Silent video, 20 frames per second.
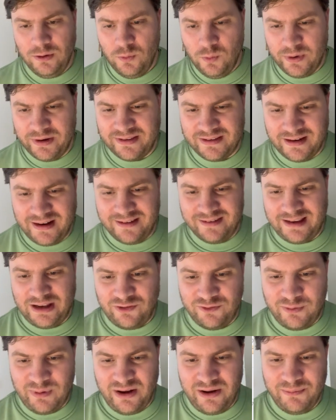Witness
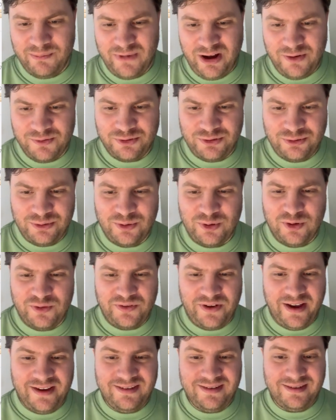of Mount
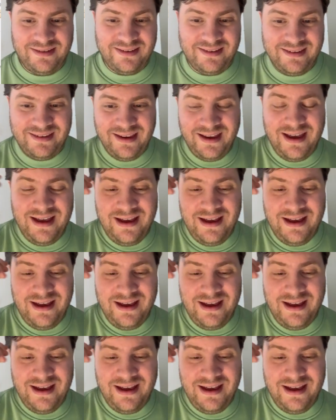Sugofest.